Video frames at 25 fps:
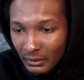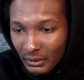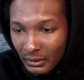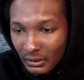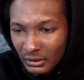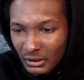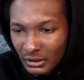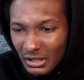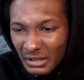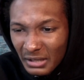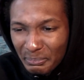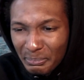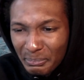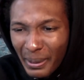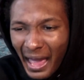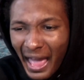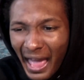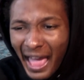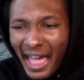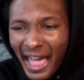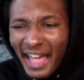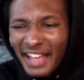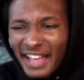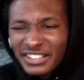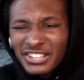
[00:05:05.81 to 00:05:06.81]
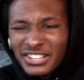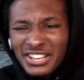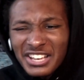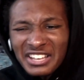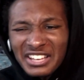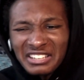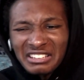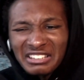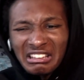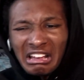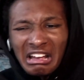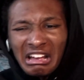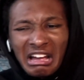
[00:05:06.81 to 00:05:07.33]
Good pass. Good
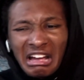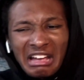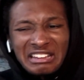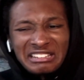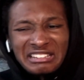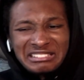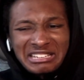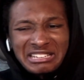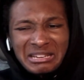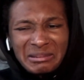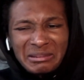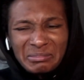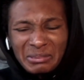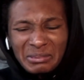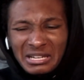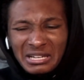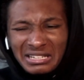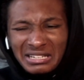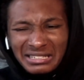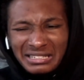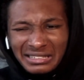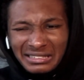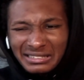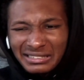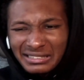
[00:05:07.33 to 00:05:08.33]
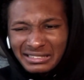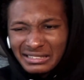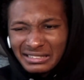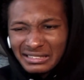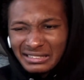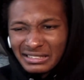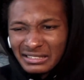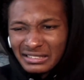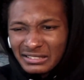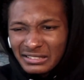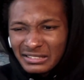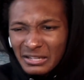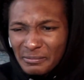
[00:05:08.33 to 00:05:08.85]
cut, Diva.
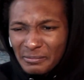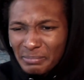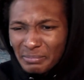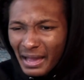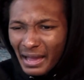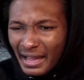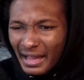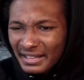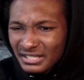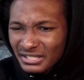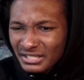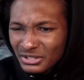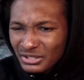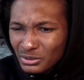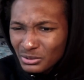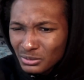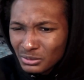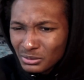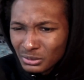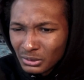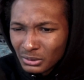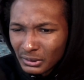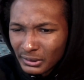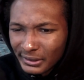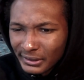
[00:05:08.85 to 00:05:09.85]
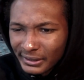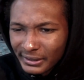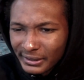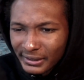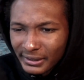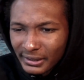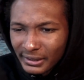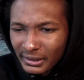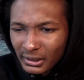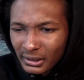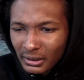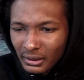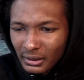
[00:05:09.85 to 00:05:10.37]
Good pass, too.
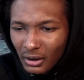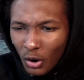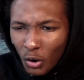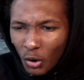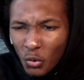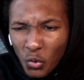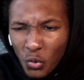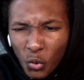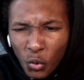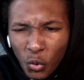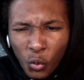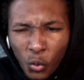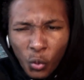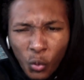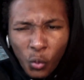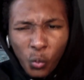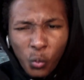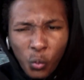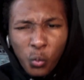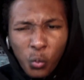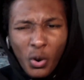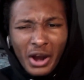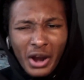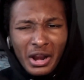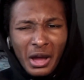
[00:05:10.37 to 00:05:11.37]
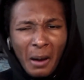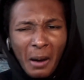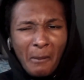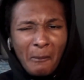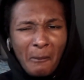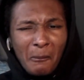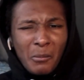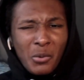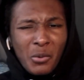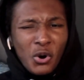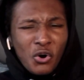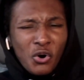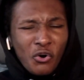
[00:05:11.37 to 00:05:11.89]
Ooh, what a
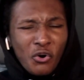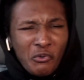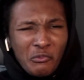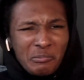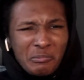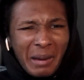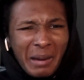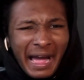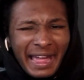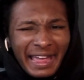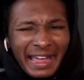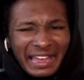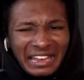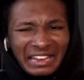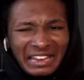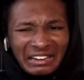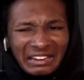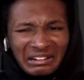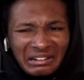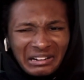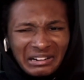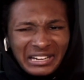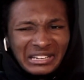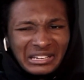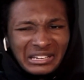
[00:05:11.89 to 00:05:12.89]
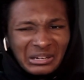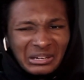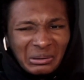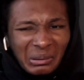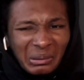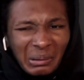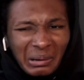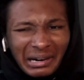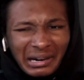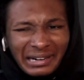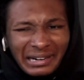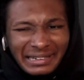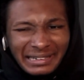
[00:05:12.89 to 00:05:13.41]
move by Aaron
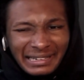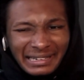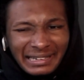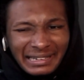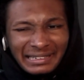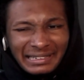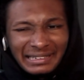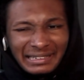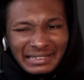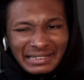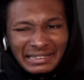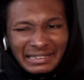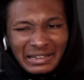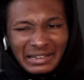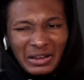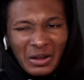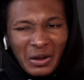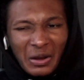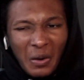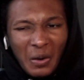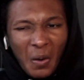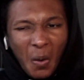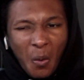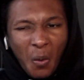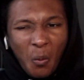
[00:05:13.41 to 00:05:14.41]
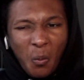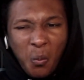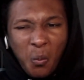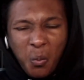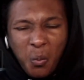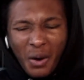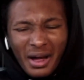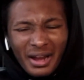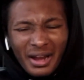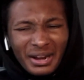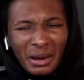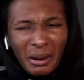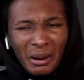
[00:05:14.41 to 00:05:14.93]
Gordon.
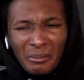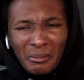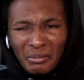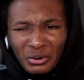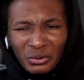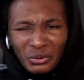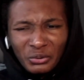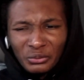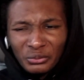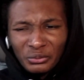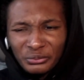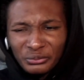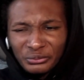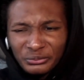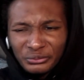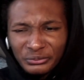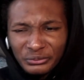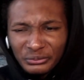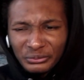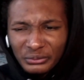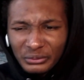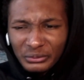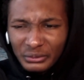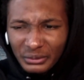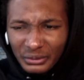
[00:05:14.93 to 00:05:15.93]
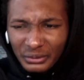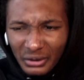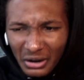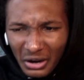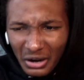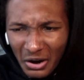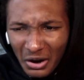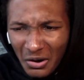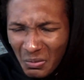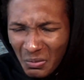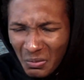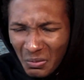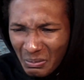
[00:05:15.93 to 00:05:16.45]
What a move.
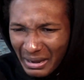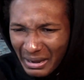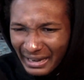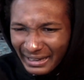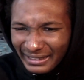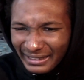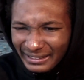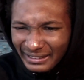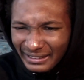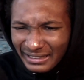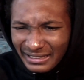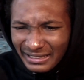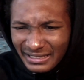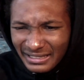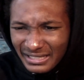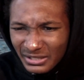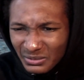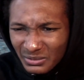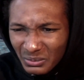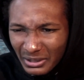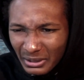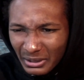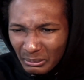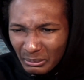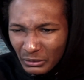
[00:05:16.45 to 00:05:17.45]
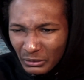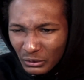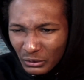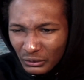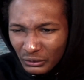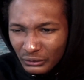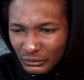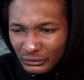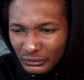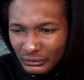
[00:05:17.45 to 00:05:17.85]
Oh, my goodness. What a move.